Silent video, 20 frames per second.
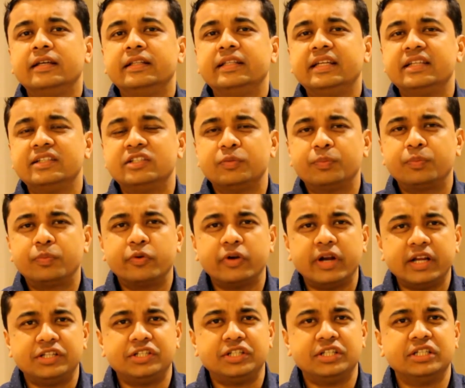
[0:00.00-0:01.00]
there is a
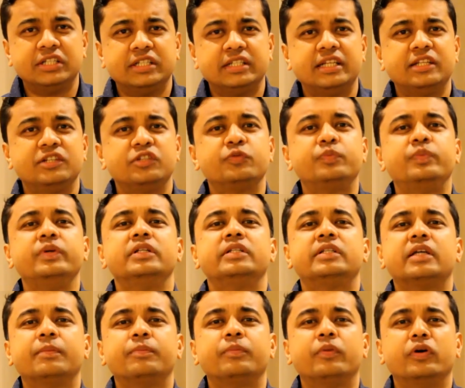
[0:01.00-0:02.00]
pressure that is
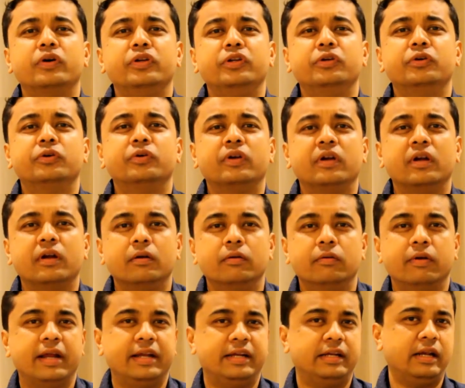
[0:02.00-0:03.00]
built up on your
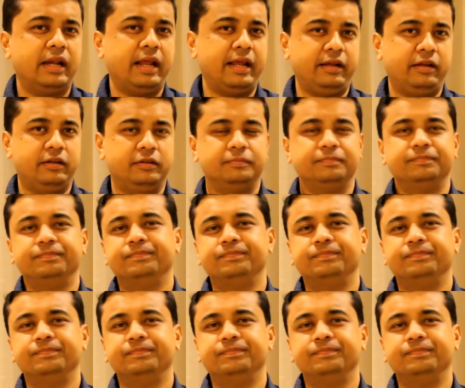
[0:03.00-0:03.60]
right leg,